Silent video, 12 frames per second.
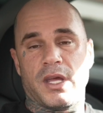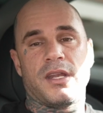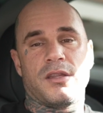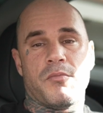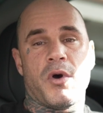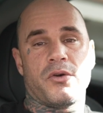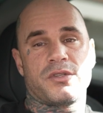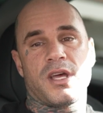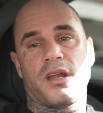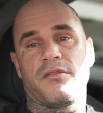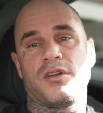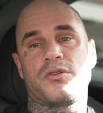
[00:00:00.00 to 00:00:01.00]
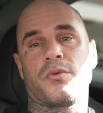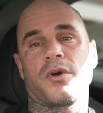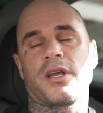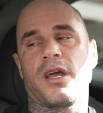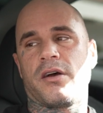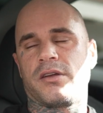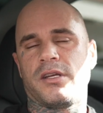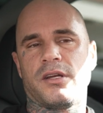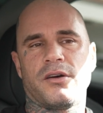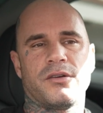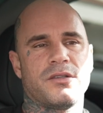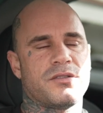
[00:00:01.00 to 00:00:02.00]
getting the most out of each workout. You
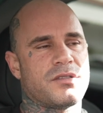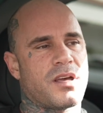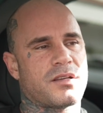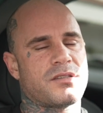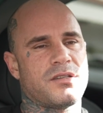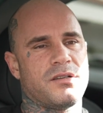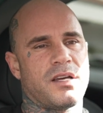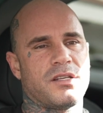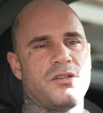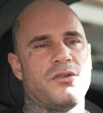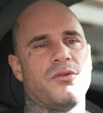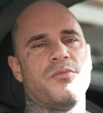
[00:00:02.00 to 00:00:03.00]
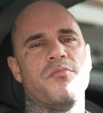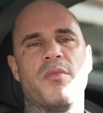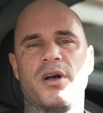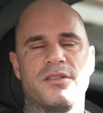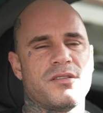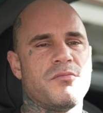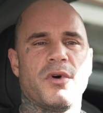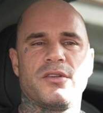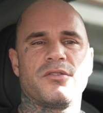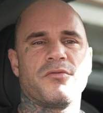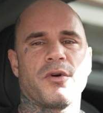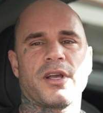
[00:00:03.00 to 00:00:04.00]
know, it sucks to like do months and
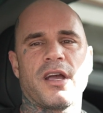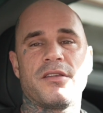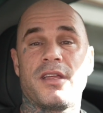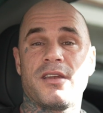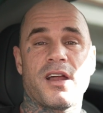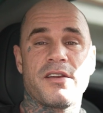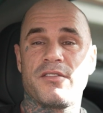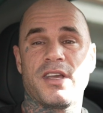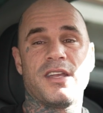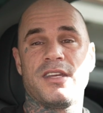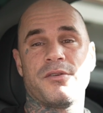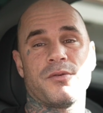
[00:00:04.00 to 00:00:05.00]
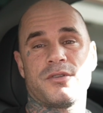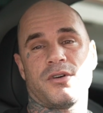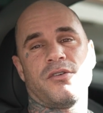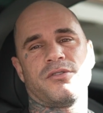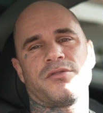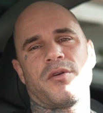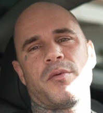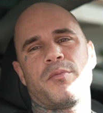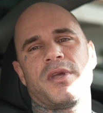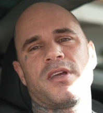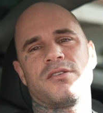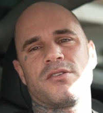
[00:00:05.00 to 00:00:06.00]
months of workout and then not even get any results from it
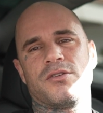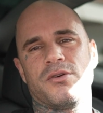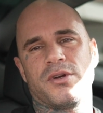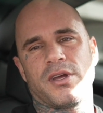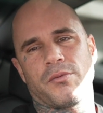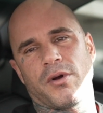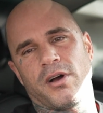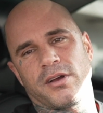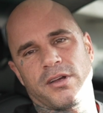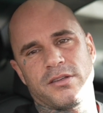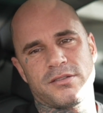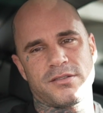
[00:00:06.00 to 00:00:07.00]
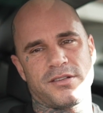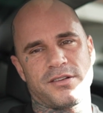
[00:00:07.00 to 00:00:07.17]
because you're doing it wrong because